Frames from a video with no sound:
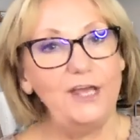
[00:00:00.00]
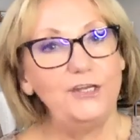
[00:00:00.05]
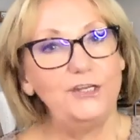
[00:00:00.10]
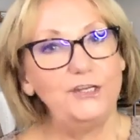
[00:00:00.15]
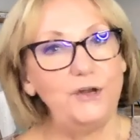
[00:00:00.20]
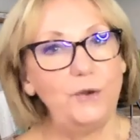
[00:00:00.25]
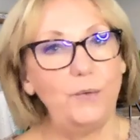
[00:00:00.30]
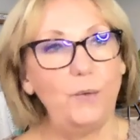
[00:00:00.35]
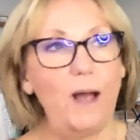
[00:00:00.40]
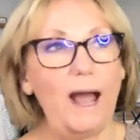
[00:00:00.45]

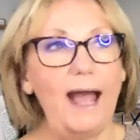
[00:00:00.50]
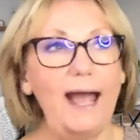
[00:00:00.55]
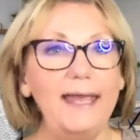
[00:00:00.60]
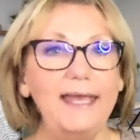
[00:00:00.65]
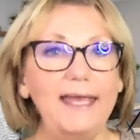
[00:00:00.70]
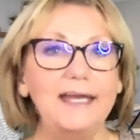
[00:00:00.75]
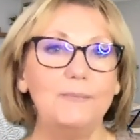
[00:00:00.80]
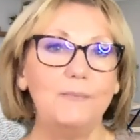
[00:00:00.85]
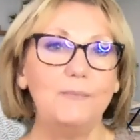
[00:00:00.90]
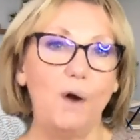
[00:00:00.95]

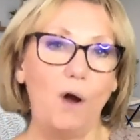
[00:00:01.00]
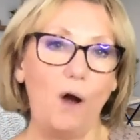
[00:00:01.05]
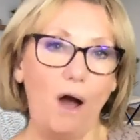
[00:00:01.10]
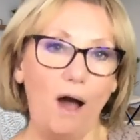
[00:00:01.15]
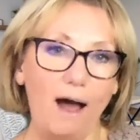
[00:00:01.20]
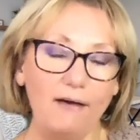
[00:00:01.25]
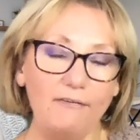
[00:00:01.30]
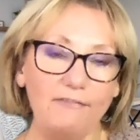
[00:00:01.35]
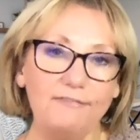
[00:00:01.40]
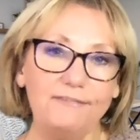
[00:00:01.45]
I am
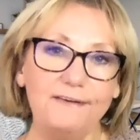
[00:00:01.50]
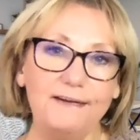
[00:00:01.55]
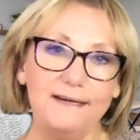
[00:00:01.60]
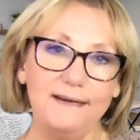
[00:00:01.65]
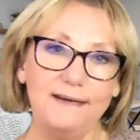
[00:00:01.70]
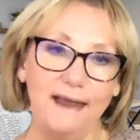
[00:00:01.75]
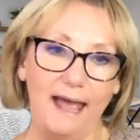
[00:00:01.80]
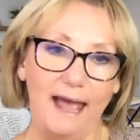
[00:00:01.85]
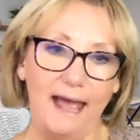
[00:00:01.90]
often